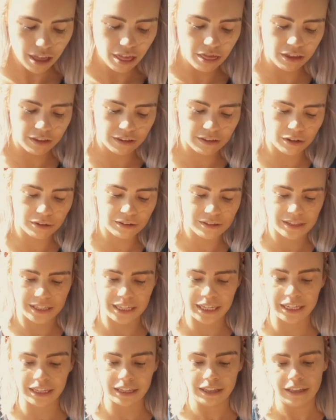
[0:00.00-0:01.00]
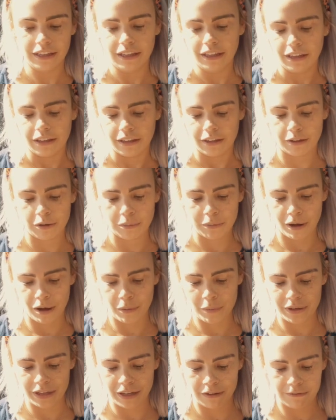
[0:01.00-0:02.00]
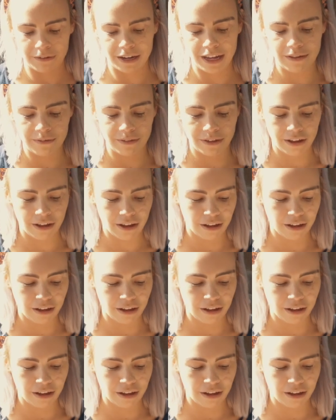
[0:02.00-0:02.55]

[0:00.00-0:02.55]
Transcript: the salty umami flavour.